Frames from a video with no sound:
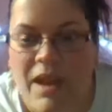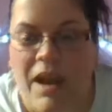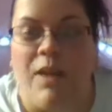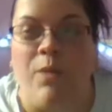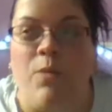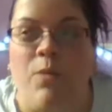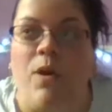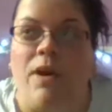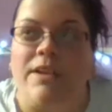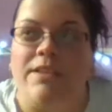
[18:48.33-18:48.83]

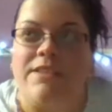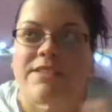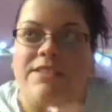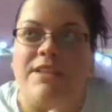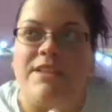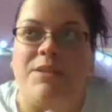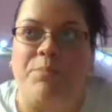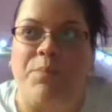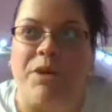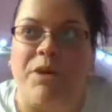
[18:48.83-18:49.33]
I was
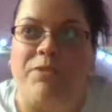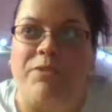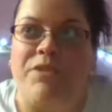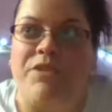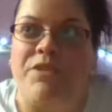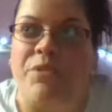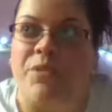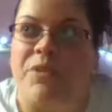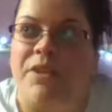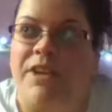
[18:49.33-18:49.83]
going to
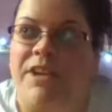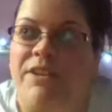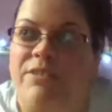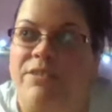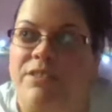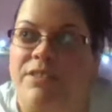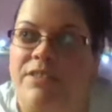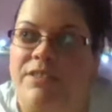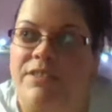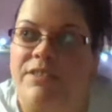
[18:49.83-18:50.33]
post
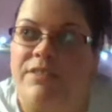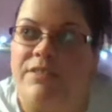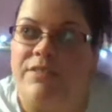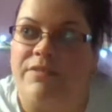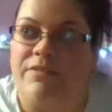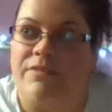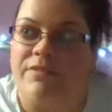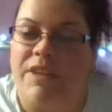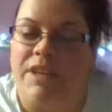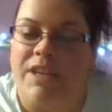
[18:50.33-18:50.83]
Oreo's
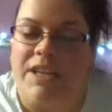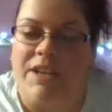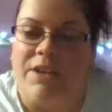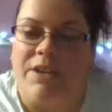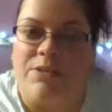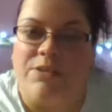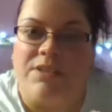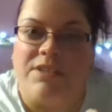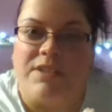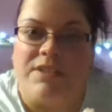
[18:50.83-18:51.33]

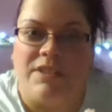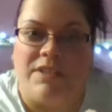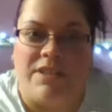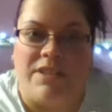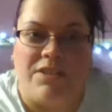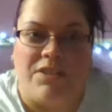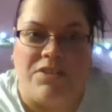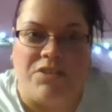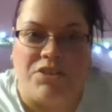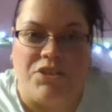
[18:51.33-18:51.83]
videos,
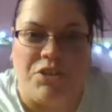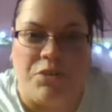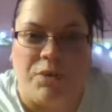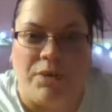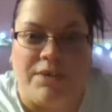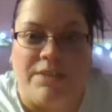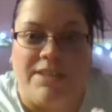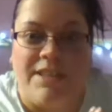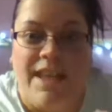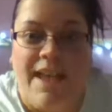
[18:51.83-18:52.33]
the little
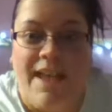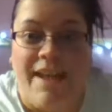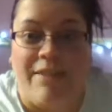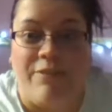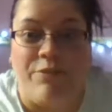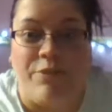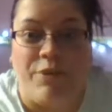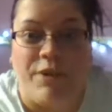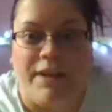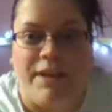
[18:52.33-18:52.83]
shorts,
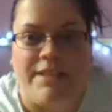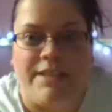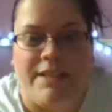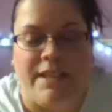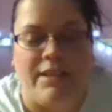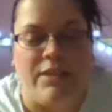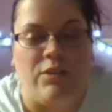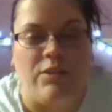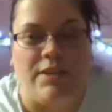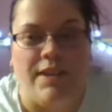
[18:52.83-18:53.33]
every
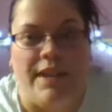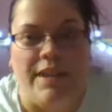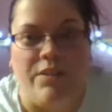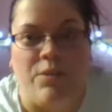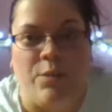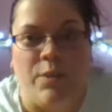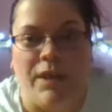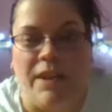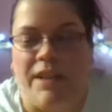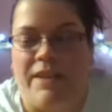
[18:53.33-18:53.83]
single day
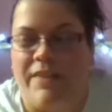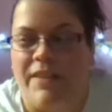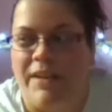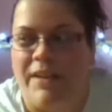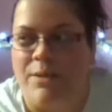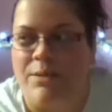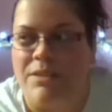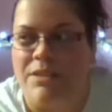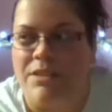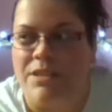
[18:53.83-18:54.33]
of the week. And
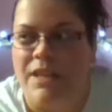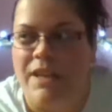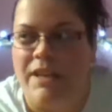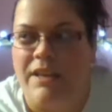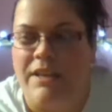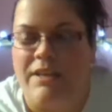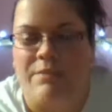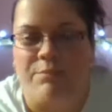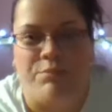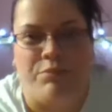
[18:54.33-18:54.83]
then I was
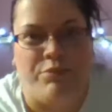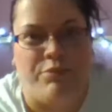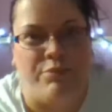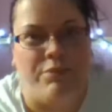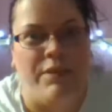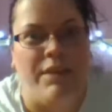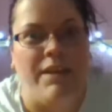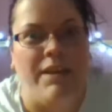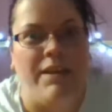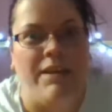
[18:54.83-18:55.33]
like,
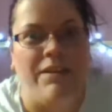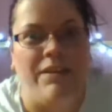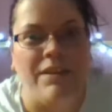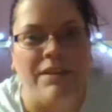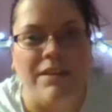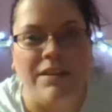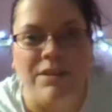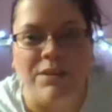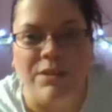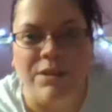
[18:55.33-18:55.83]
hell
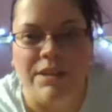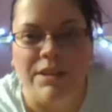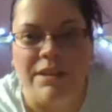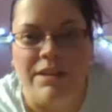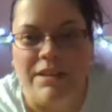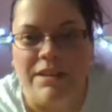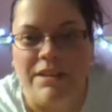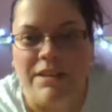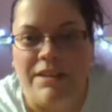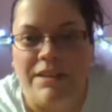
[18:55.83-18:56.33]
no.
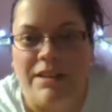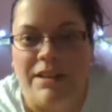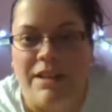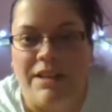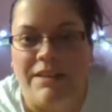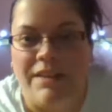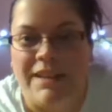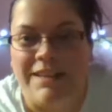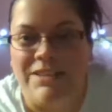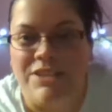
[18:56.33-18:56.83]

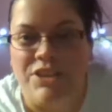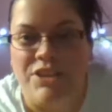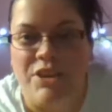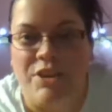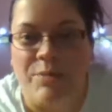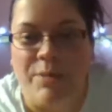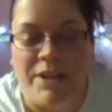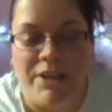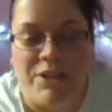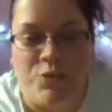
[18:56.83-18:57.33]
That's
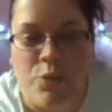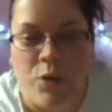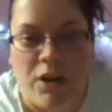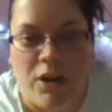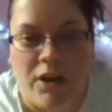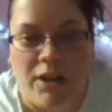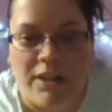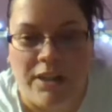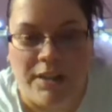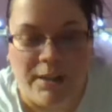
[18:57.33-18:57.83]
too much
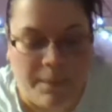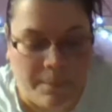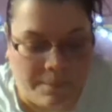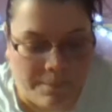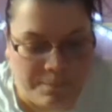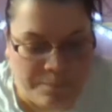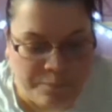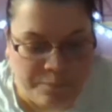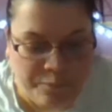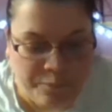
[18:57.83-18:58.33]
work.
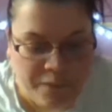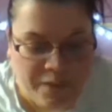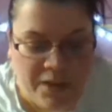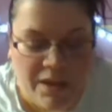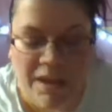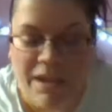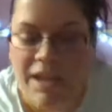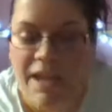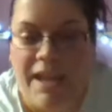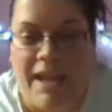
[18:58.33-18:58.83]

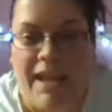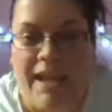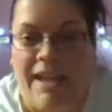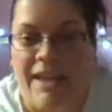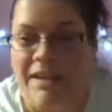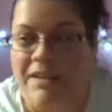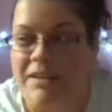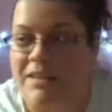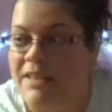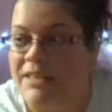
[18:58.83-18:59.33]

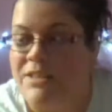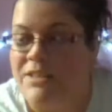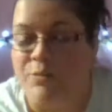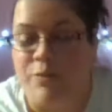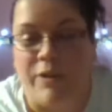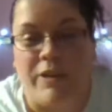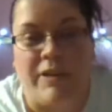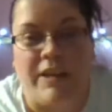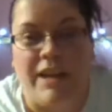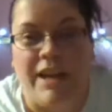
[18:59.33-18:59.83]
And it's
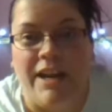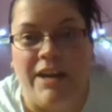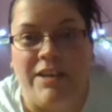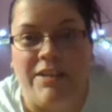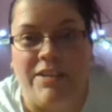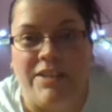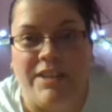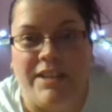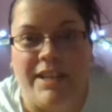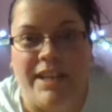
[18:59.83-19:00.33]
really
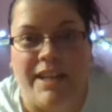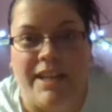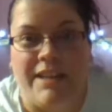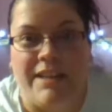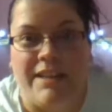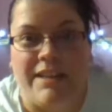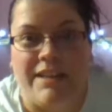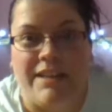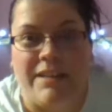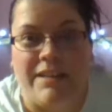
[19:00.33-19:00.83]
hard to
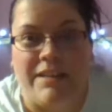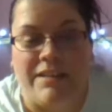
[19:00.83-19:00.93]
get.